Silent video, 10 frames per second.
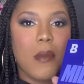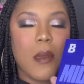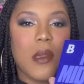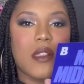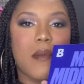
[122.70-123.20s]

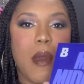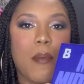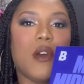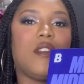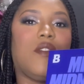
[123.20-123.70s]
maybe it's in my
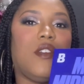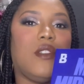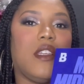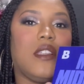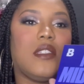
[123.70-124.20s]
box of
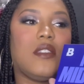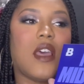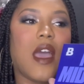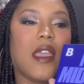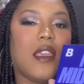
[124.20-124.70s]
goodies
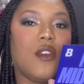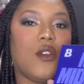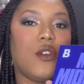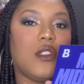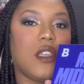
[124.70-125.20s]
that I
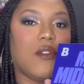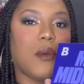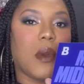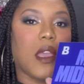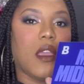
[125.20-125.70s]
could give
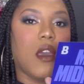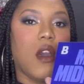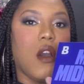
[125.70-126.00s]
away.